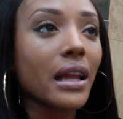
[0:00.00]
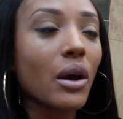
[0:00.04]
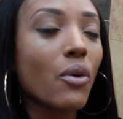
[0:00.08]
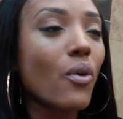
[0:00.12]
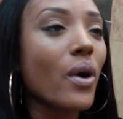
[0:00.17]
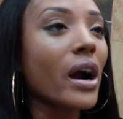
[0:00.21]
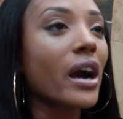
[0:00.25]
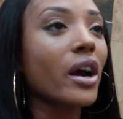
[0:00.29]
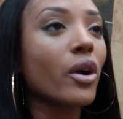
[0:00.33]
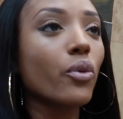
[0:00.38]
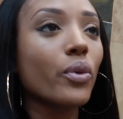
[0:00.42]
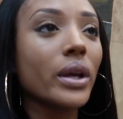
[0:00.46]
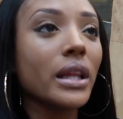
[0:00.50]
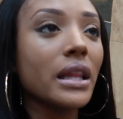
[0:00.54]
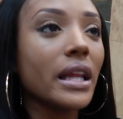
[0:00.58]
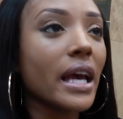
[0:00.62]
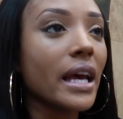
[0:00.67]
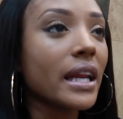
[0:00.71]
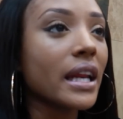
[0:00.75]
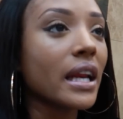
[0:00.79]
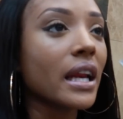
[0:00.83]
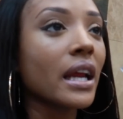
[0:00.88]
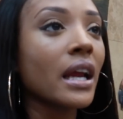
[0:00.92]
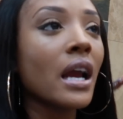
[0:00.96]
Like, why are we
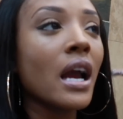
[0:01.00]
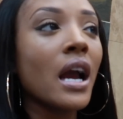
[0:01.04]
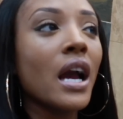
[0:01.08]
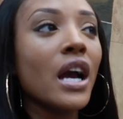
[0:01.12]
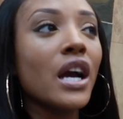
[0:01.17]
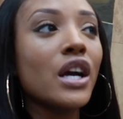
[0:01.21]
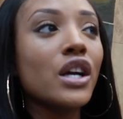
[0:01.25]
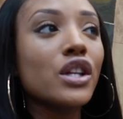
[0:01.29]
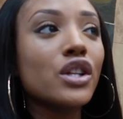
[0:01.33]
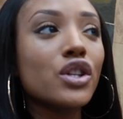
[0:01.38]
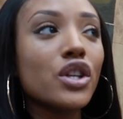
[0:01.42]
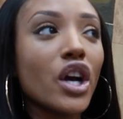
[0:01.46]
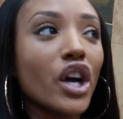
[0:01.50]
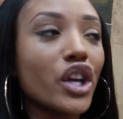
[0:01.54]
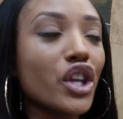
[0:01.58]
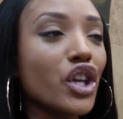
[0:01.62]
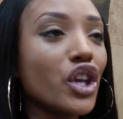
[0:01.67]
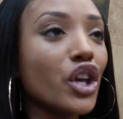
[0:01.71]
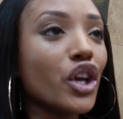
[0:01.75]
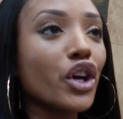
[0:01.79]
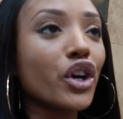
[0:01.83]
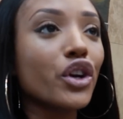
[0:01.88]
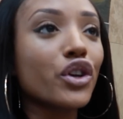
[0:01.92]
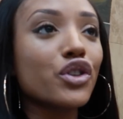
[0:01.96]
letting a
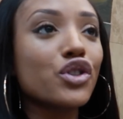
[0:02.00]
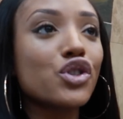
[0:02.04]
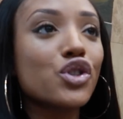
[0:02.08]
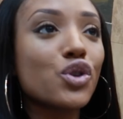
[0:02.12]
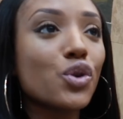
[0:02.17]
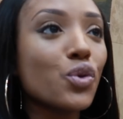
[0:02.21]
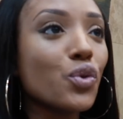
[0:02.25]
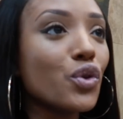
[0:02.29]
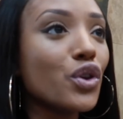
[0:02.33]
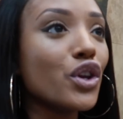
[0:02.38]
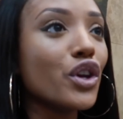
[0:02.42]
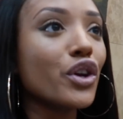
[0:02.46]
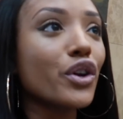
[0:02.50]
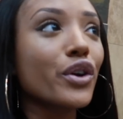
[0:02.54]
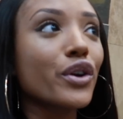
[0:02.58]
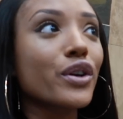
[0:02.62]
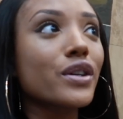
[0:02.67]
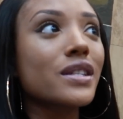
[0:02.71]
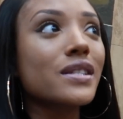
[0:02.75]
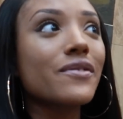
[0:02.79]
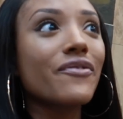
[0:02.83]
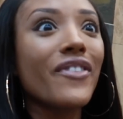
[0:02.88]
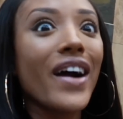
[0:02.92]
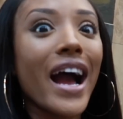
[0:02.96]
year, 2
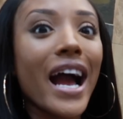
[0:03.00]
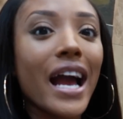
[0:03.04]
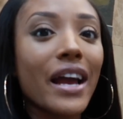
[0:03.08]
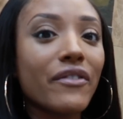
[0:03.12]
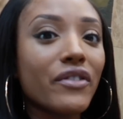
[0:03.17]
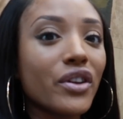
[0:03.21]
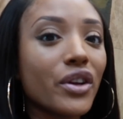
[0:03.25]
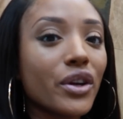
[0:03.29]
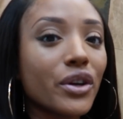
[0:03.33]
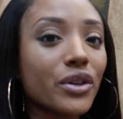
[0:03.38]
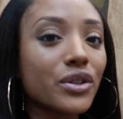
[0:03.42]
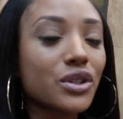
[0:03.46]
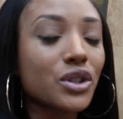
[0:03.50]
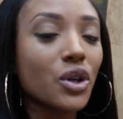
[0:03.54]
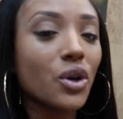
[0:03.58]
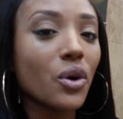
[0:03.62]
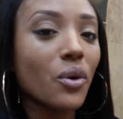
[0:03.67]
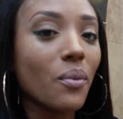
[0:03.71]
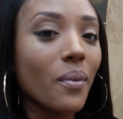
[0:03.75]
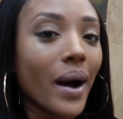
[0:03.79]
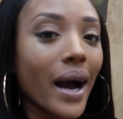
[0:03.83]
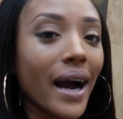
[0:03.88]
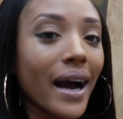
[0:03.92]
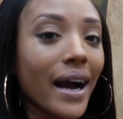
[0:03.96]
years, 5 years
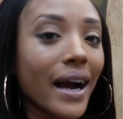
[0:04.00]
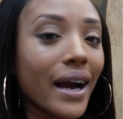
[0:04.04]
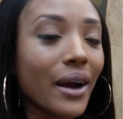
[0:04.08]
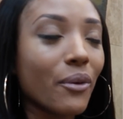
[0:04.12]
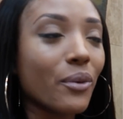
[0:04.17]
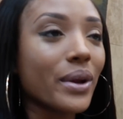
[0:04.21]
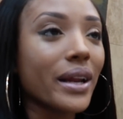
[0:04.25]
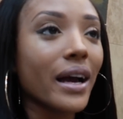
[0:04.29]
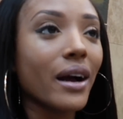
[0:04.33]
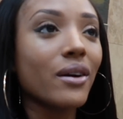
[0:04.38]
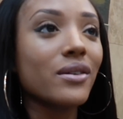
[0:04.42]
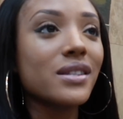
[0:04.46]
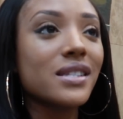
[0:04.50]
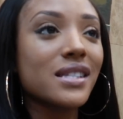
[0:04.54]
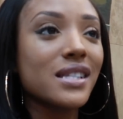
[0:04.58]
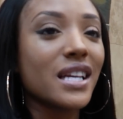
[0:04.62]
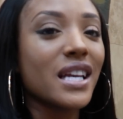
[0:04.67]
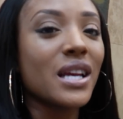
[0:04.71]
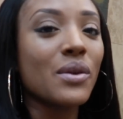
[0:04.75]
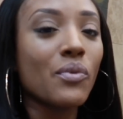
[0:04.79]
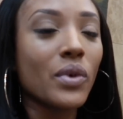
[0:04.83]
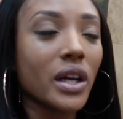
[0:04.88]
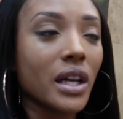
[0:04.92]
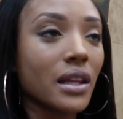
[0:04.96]
go by without
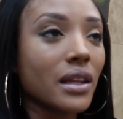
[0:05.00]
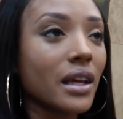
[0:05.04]
seeing one